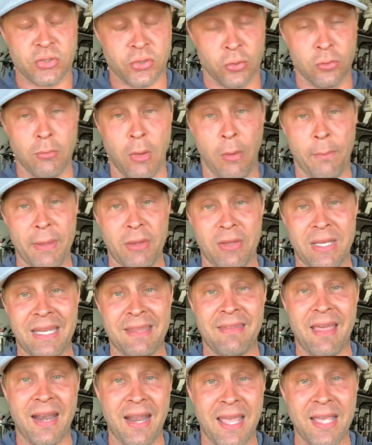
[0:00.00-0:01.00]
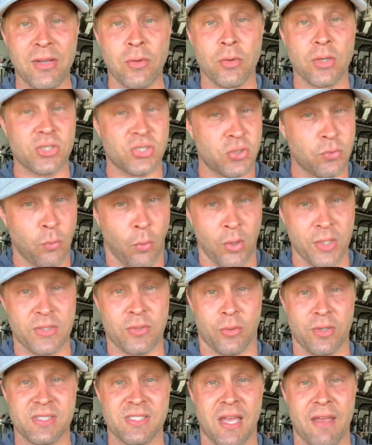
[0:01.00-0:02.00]
mobility in that ankle because you want
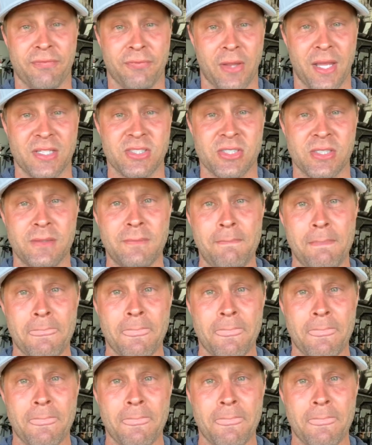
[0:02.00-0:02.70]
dorsiflexion.